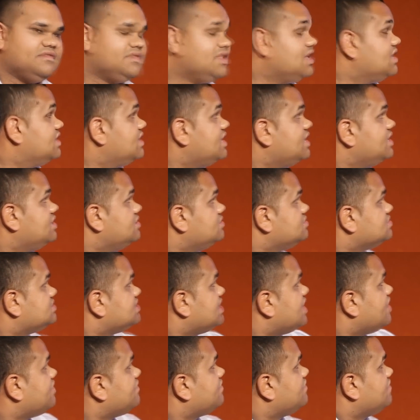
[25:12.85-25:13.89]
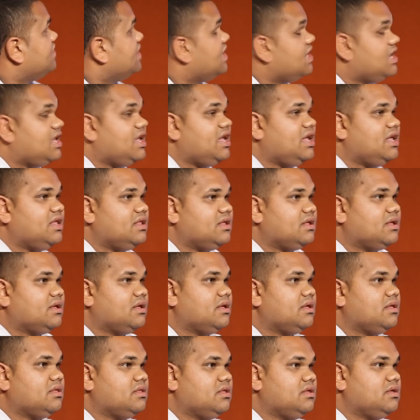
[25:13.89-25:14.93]
That that little stuff in here.
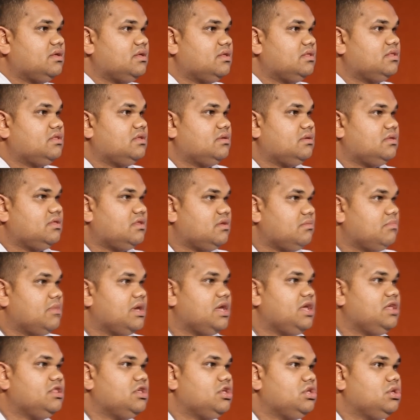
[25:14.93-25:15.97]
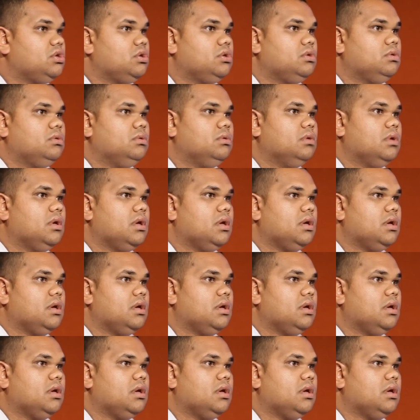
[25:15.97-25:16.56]
The the, the me, the you.